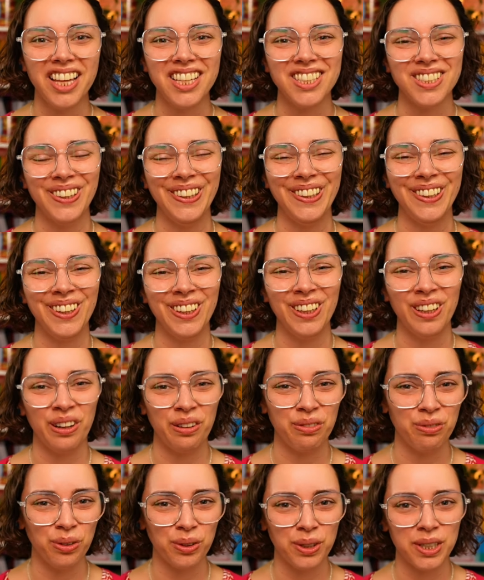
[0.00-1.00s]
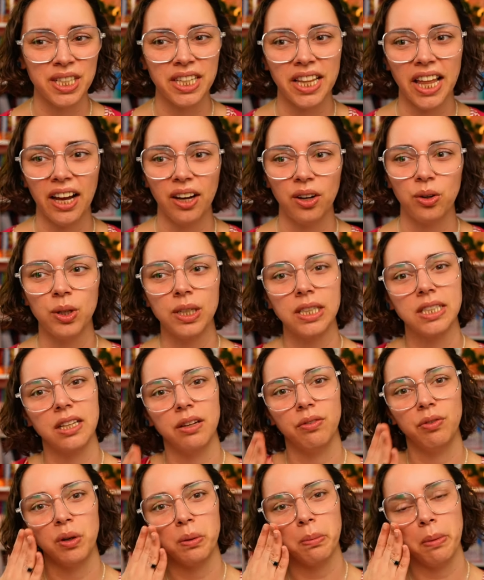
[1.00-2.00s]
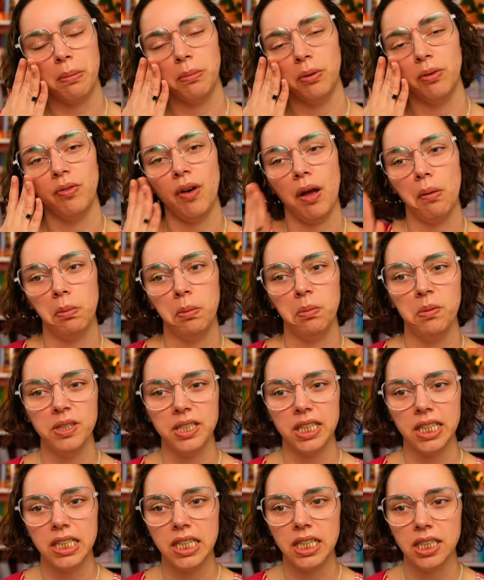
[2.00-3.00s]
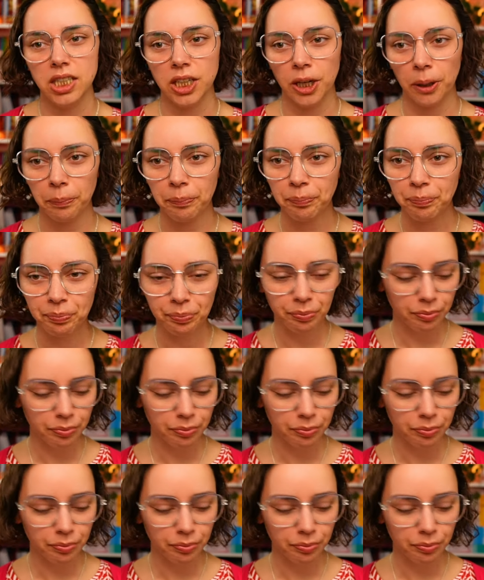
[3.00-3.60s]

so you can look forward to that course if you're a member of Vibrant Music Teaching.